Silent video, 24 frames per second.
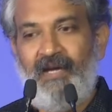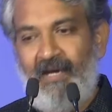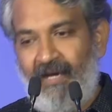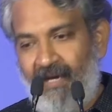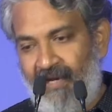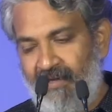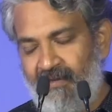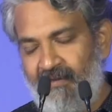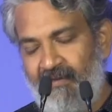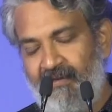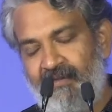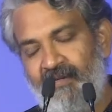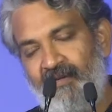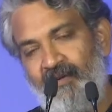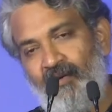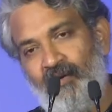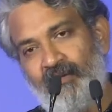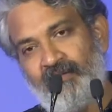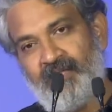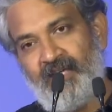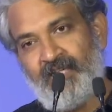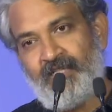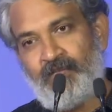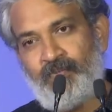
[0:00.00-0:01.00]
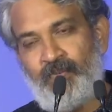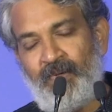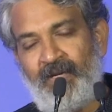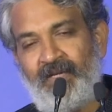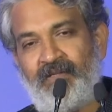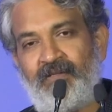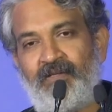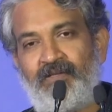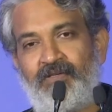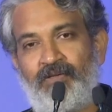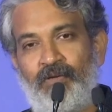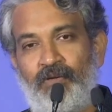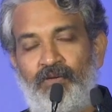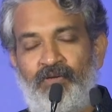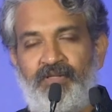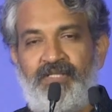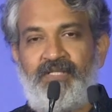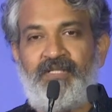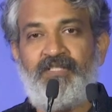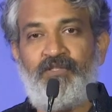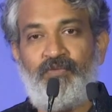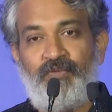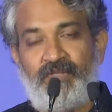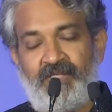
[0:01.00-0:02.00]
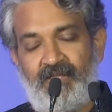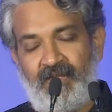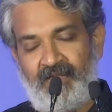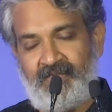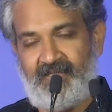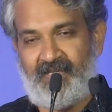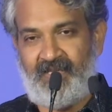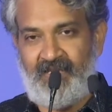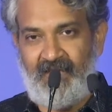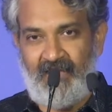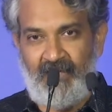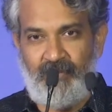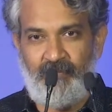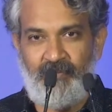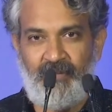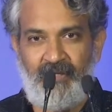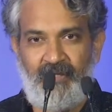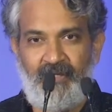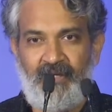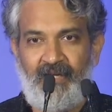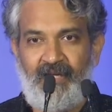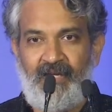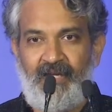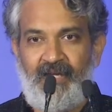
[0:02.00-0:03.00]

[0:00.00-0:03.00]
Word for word: And he also explained the solutions which are scalable.